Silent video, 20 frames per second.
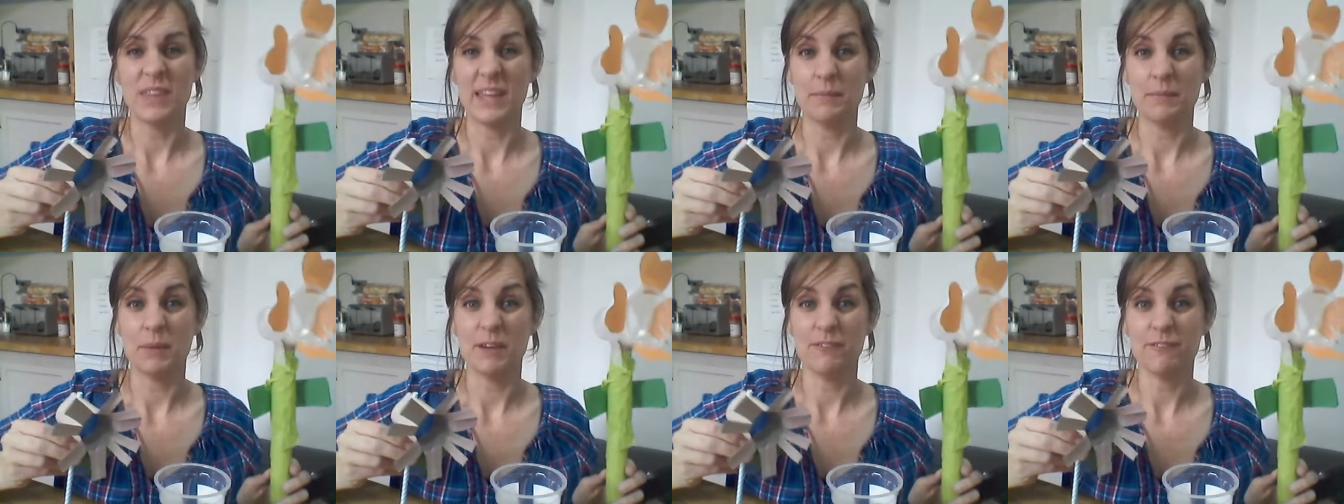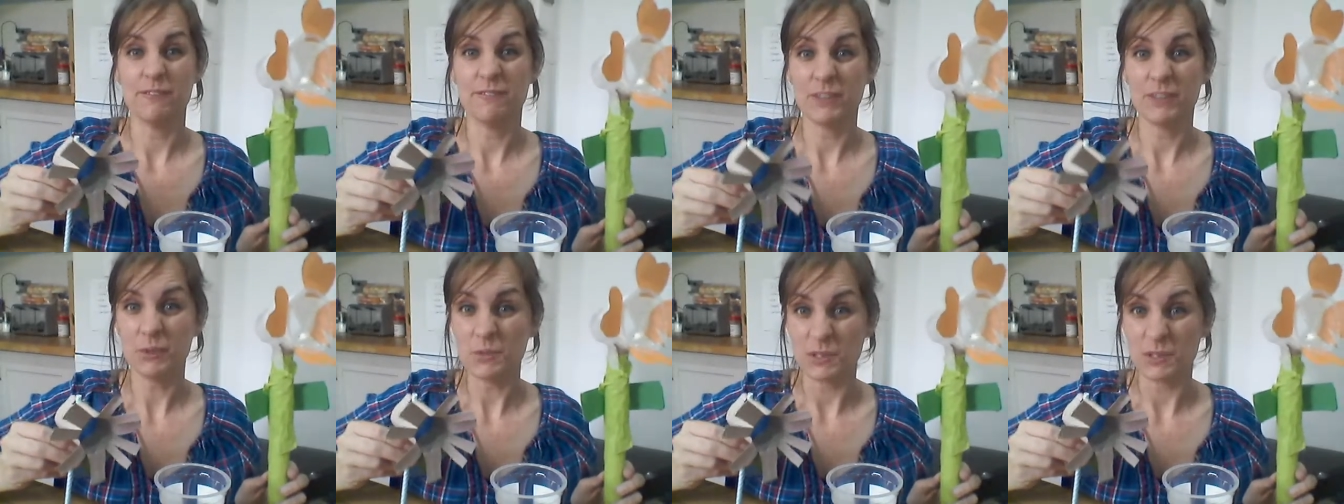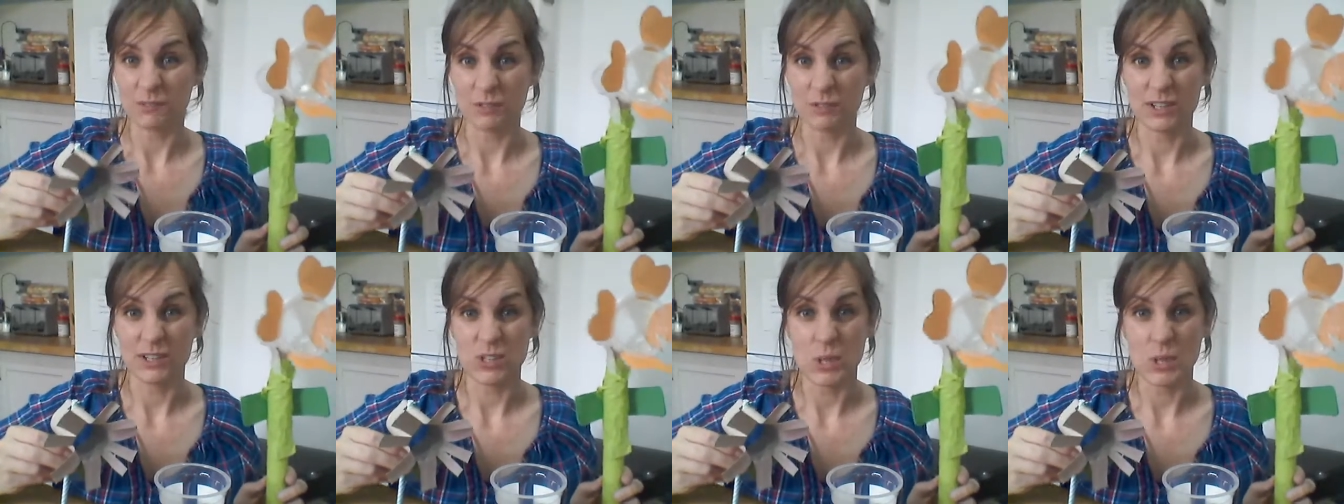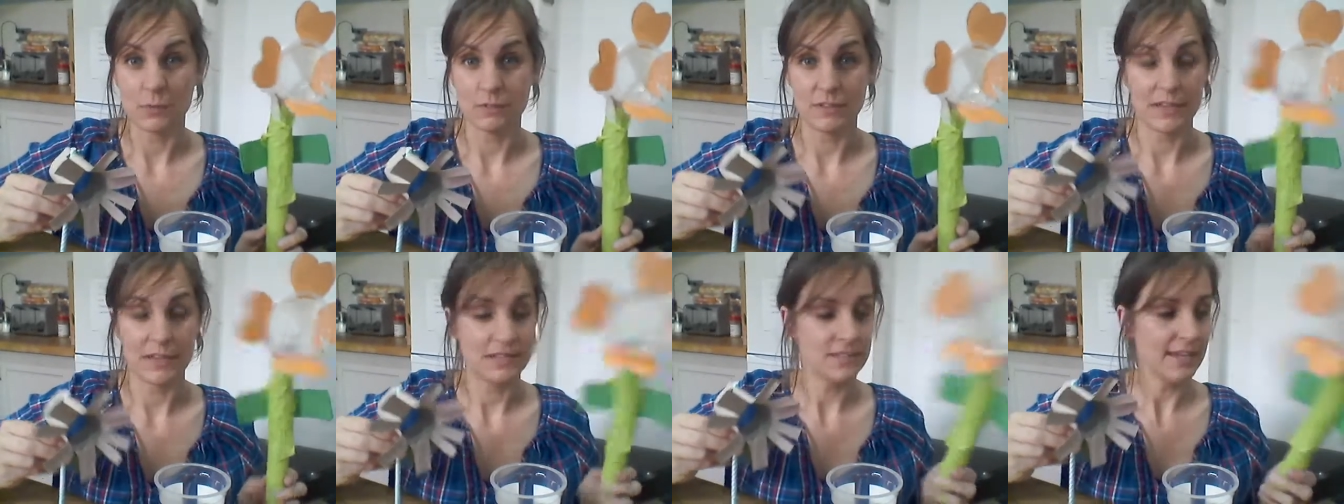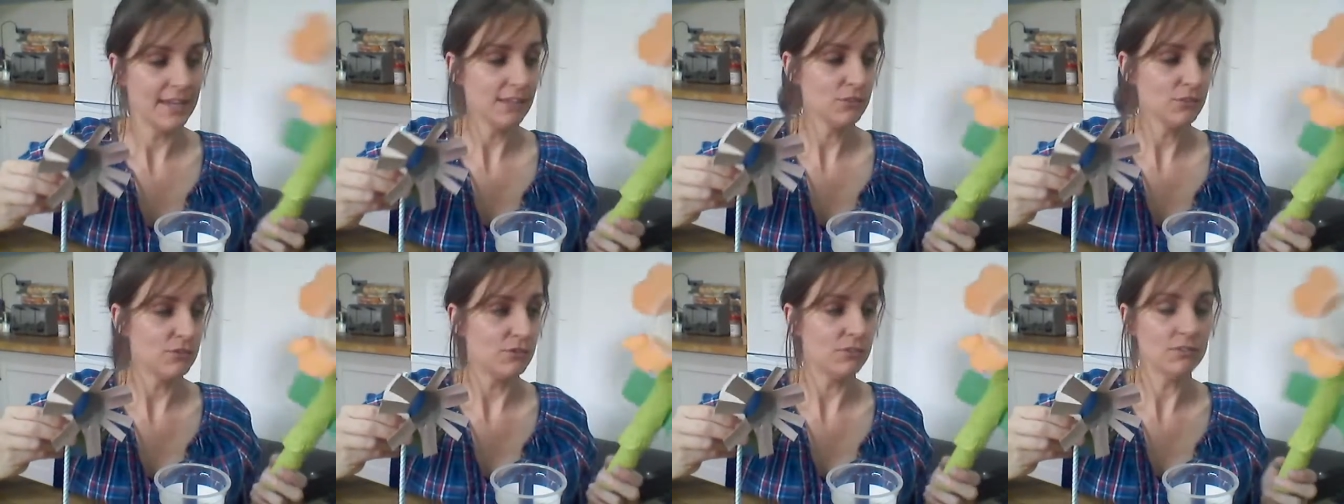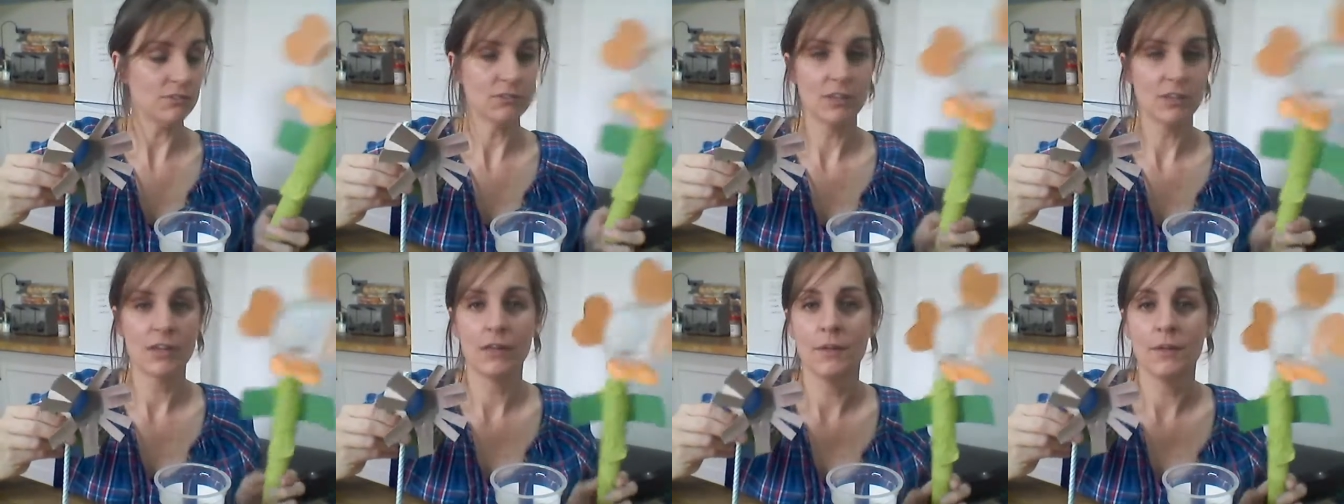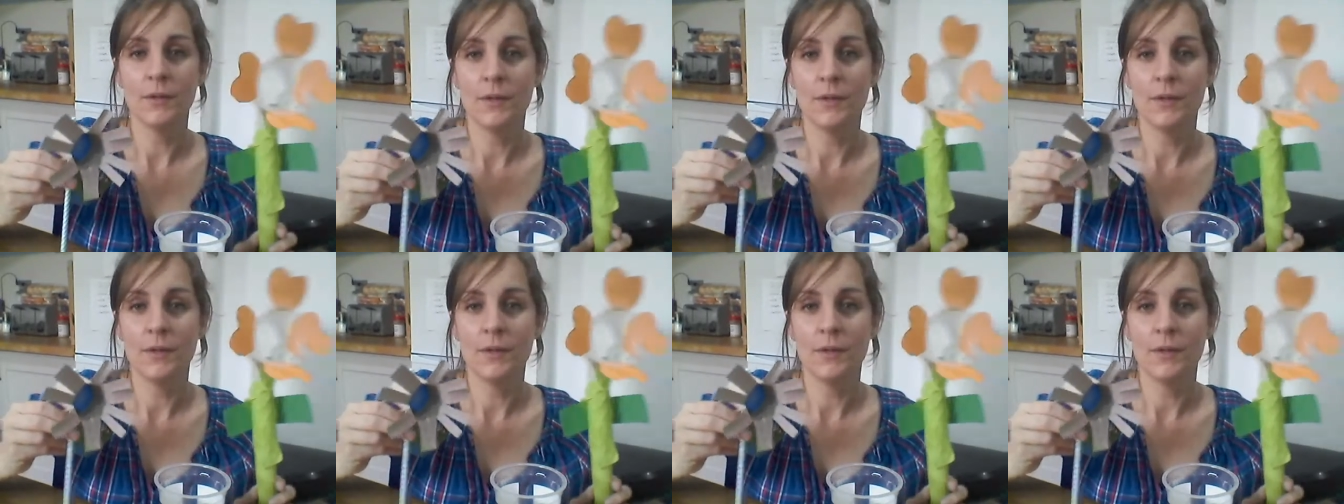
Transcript: they might feel different in terms of their textures.